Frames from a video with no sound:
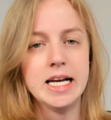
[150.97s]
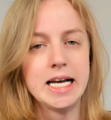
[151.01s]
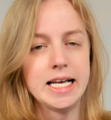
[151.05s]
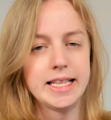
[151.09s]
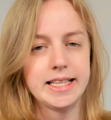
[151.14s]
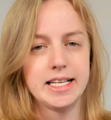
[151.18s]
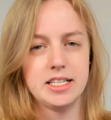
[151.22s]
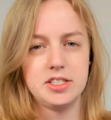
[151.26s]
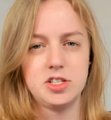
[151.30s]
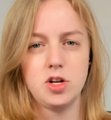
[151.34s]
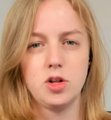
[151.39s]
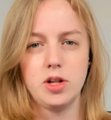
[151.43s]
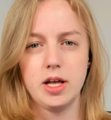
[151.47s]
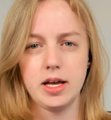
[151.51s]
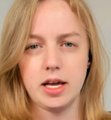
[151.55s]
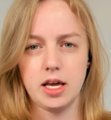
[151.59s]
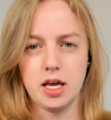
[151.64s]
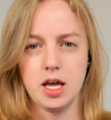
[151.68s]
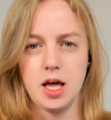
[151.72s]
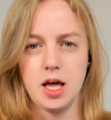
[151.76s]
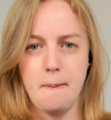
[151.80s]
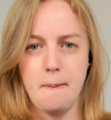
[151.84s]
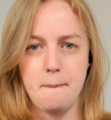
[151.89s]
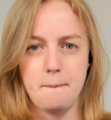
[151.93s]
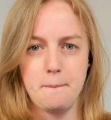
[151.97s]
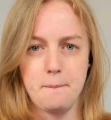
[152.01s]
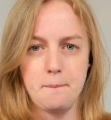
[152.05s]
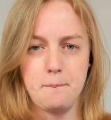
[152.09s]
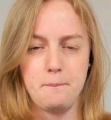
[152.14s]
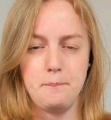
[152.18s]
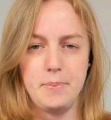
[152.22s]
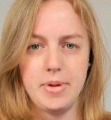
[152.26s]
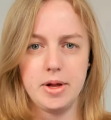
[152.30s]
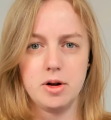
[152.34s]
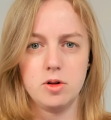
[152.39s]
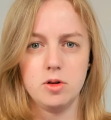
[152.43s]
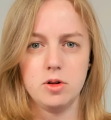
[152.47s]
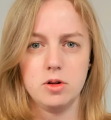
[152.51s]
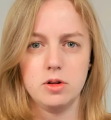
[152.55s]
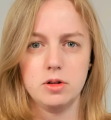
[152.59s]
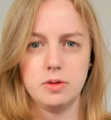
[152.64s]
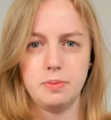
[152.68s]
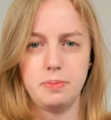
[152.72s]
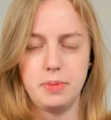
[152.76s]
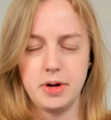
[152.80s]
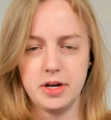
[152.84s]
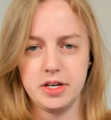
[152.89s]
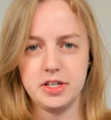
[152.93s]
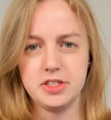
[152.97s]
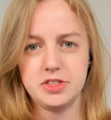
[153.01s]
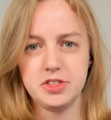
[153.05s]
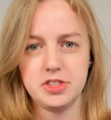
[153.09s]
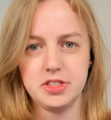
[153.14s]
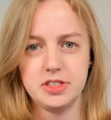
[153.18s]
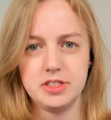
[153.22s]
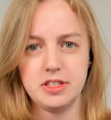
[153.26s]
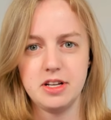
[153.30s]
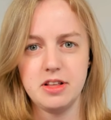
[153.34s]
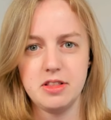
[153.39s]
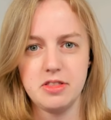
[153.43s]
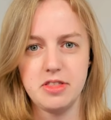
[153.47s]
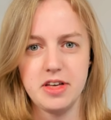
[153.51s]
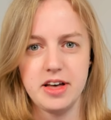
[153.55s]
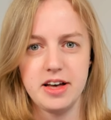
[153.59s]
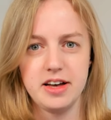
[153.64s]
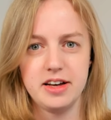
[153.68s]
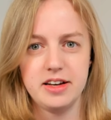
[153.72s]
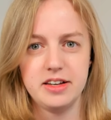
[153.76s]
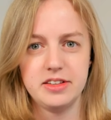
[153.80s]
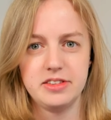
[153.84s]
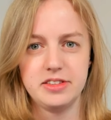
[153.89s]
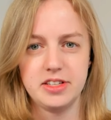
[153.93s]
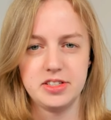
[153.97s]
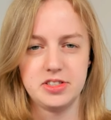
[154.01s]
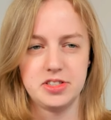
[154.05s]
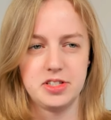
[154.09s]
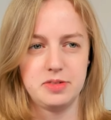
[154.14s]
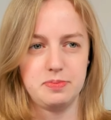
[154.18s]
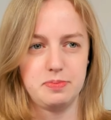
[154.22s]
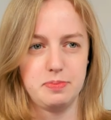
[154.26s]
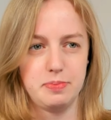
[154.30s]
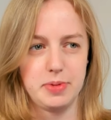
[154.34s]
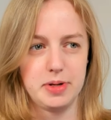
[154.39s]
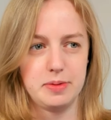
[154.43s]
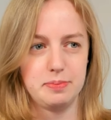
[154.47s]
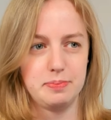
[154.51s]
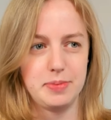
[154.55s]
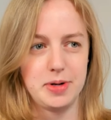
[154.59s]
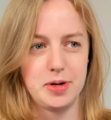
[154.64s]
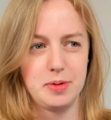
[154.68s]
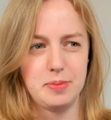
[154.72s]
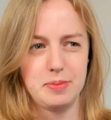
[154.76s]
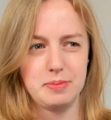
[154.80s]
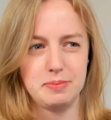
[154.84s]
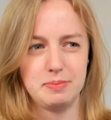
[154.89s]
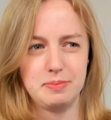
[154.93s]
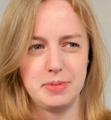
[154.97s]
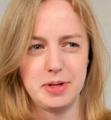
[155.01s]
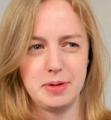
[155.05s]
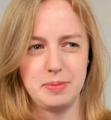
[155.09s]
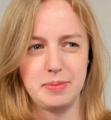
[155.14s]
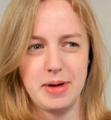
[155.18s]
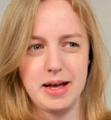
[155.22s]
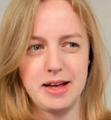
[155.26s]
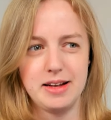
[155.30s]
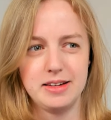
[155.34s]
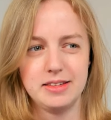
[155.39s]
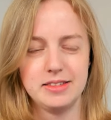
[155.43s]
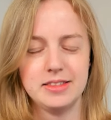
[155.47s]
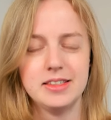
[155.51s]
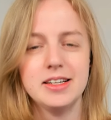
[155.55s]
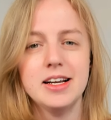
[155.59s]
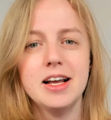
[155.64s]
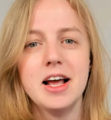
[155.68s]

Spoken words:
There's no like middle person there. There's middleman.